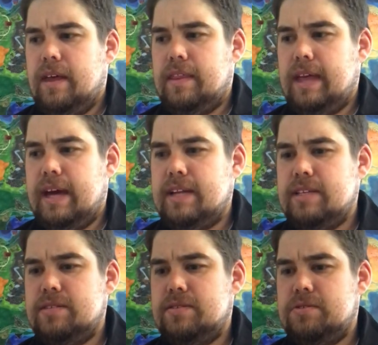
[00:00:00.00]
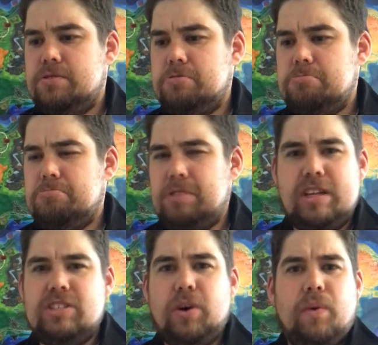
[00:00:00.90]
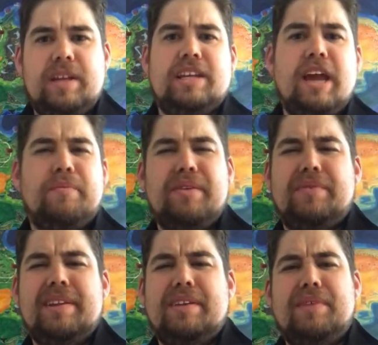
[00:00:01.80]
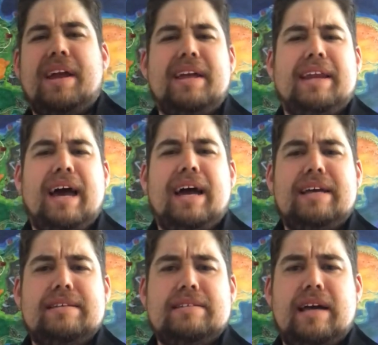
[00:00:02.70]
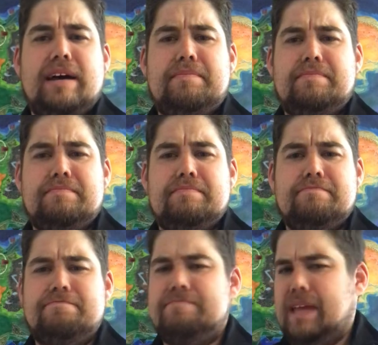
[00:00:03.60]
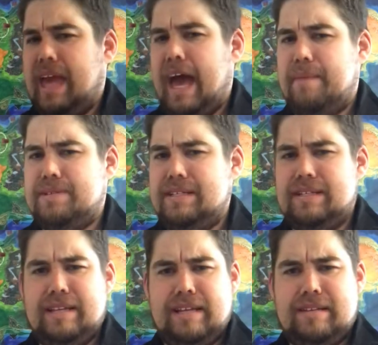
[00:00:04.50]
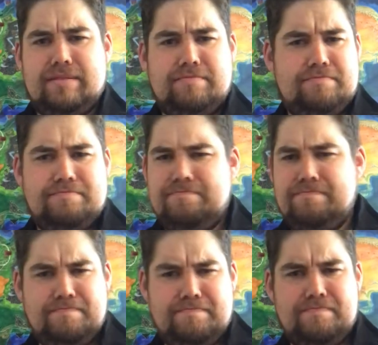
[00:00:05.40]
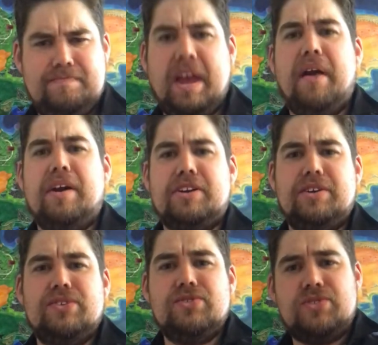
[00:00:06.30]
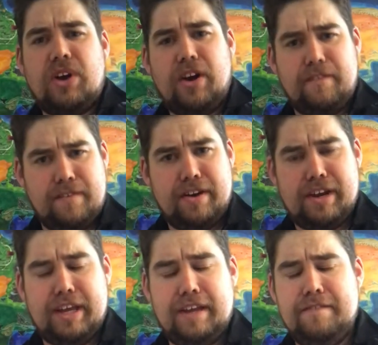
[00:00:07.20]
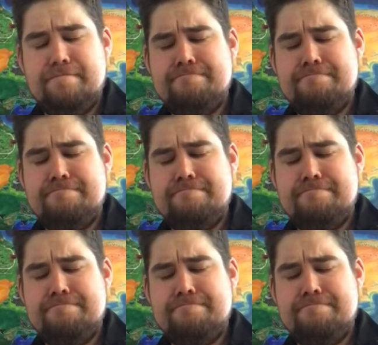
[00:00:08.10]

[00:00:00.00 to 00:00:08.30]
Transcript: And that is, he's the only name we really recognize. The captain and characters are very...